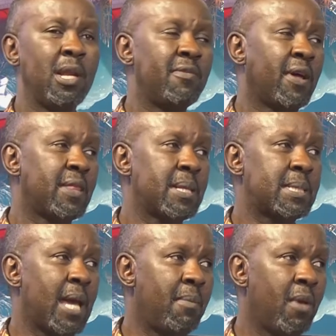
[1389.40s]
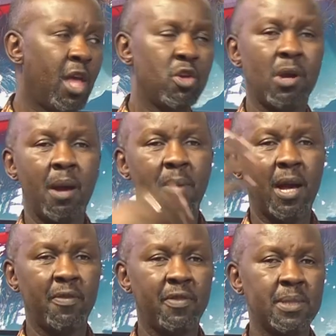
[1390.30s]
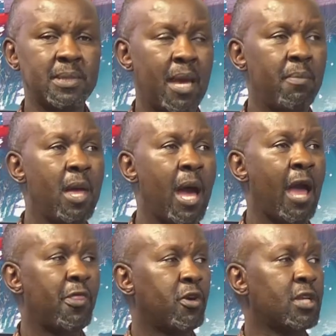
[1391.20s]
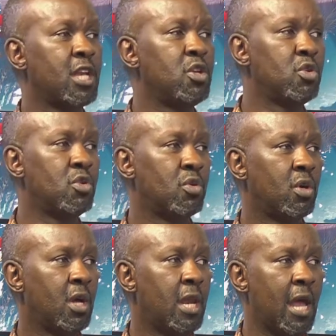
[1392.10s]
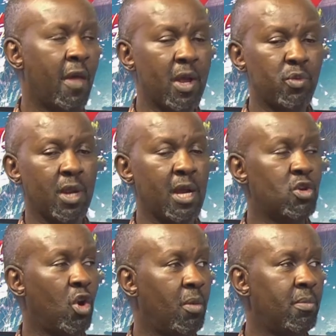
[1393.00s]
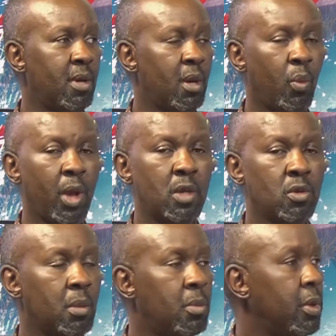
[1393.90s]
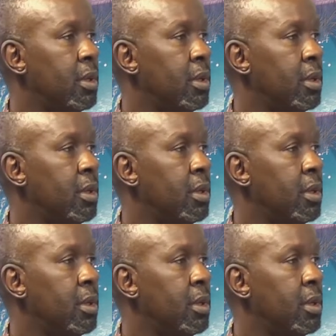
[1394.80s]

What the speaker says: leave at this time, you come back at this time, I thought I knew you. Now that we're at home, we had to reboard.